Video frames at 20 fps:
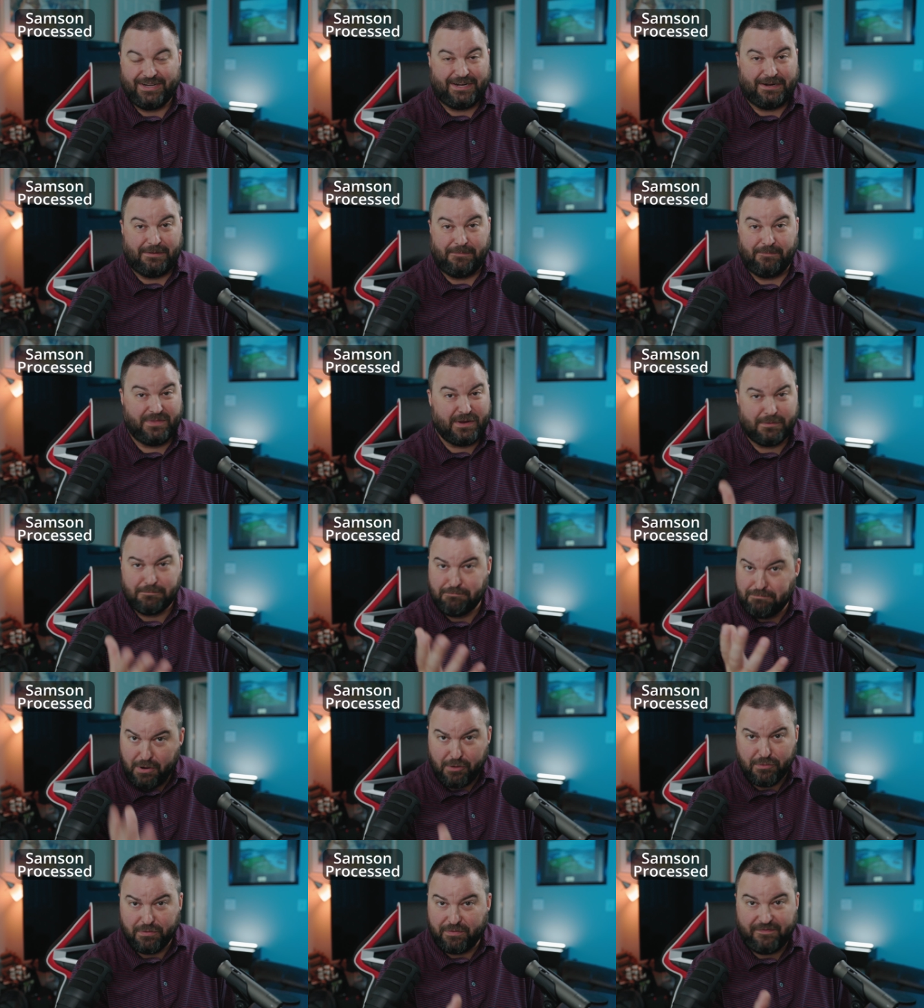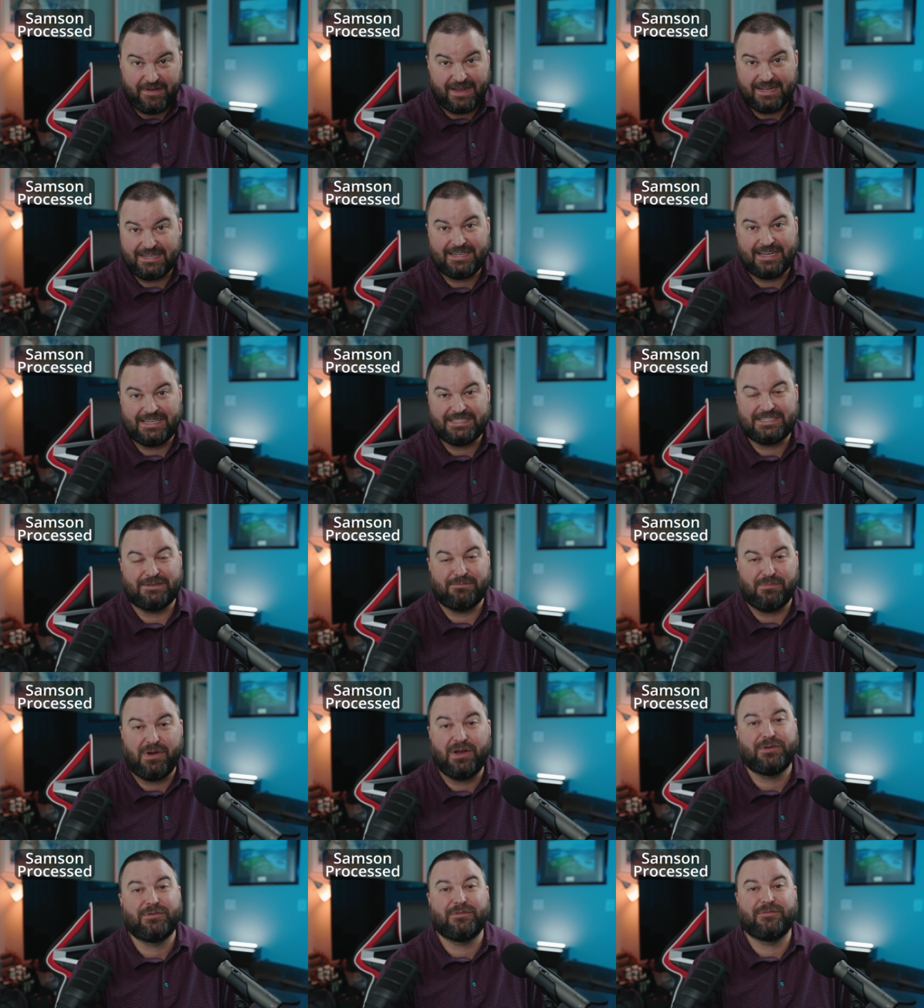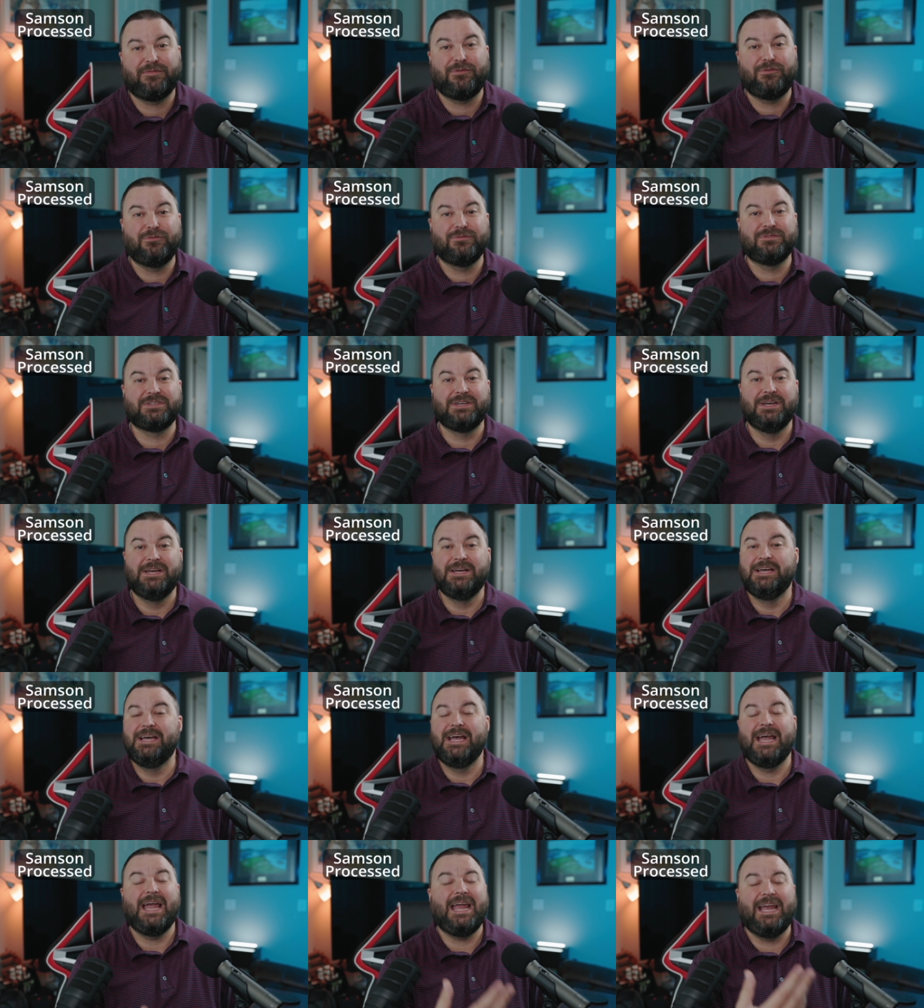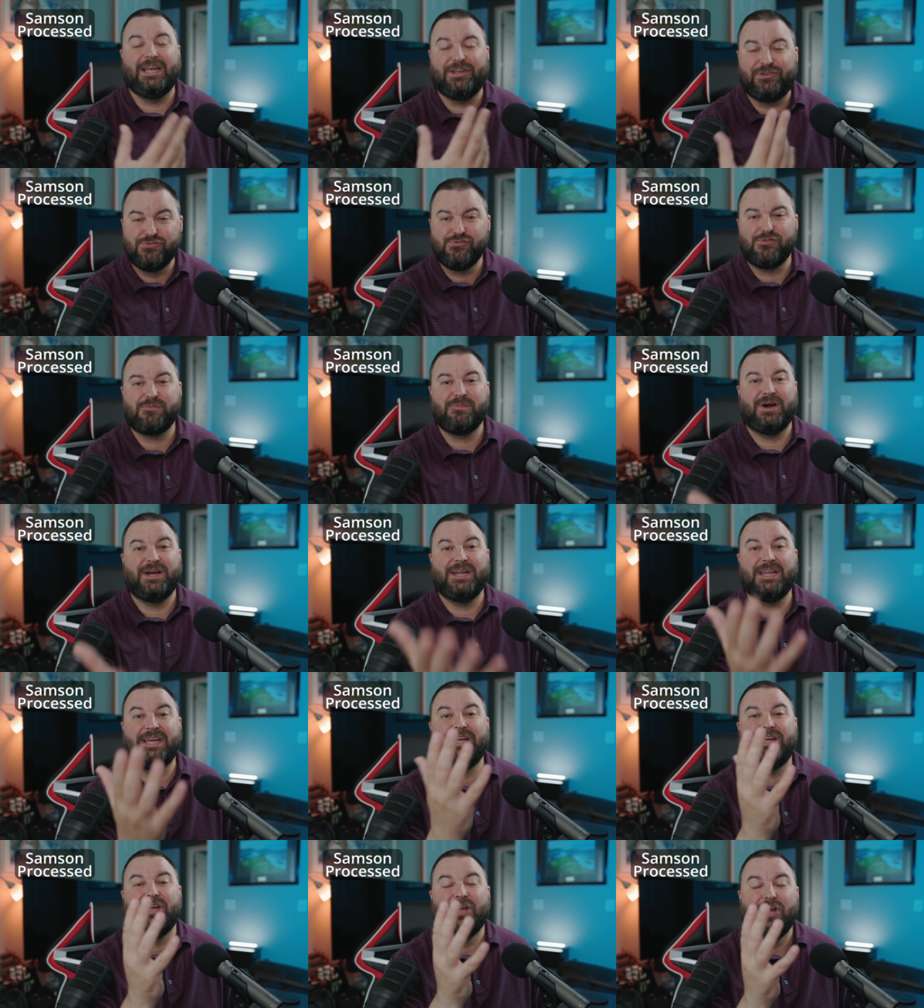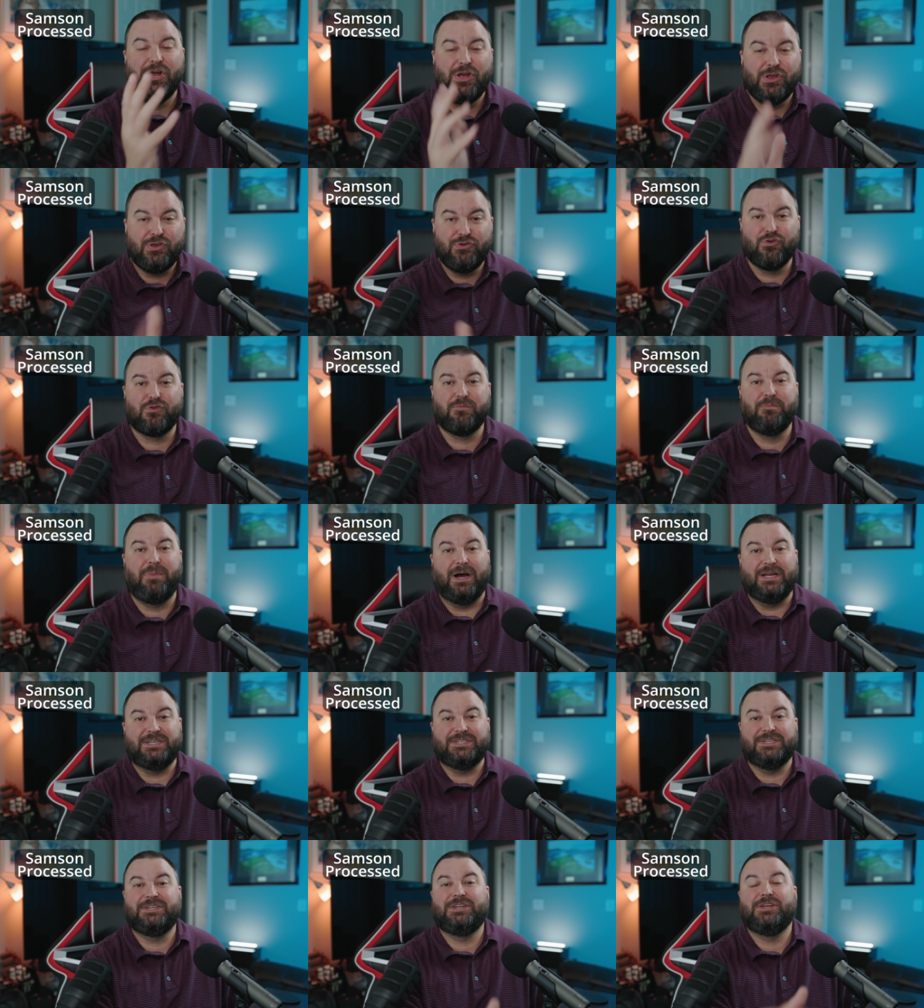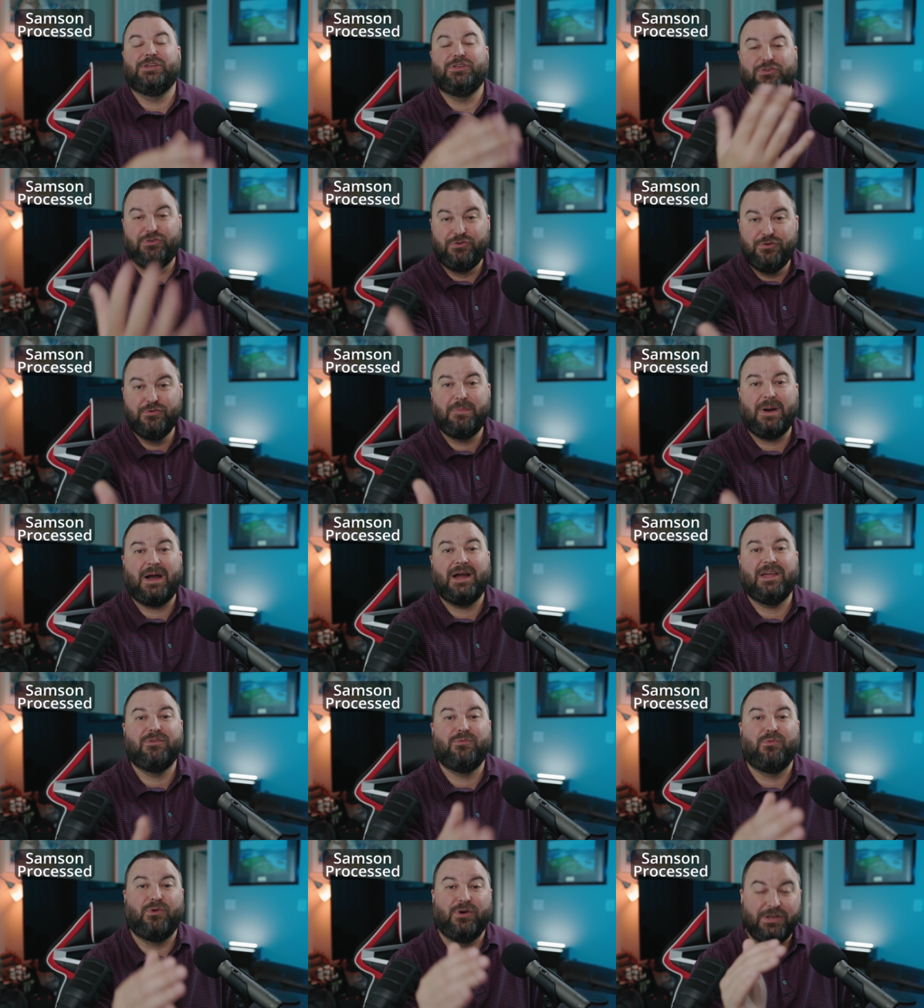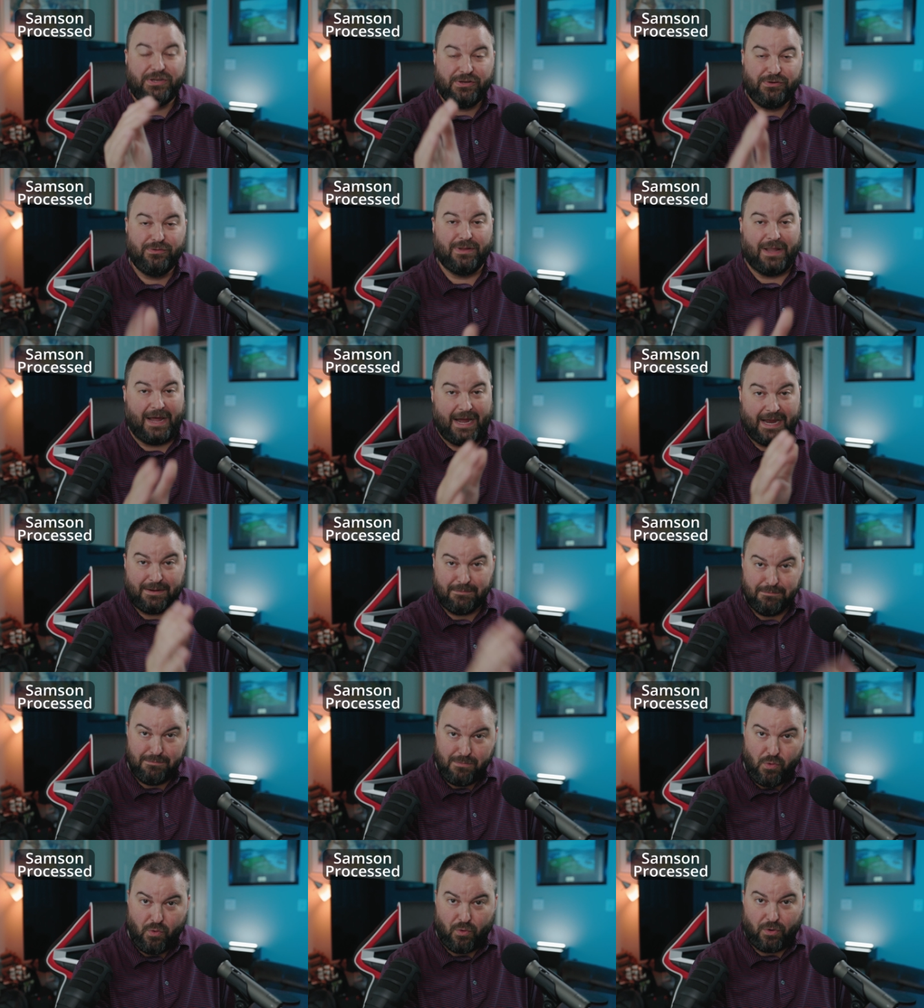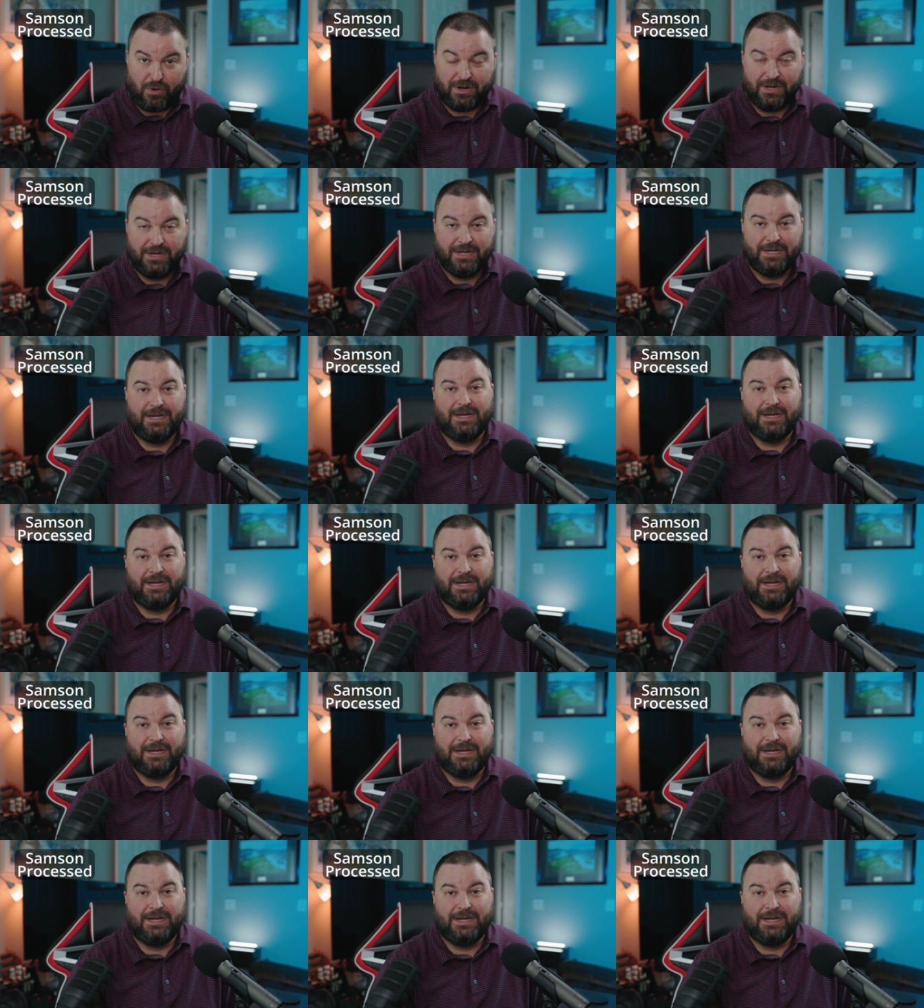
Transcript: Um, they're both fantastic microphones. It's your money, your budget. You buy the one you like more.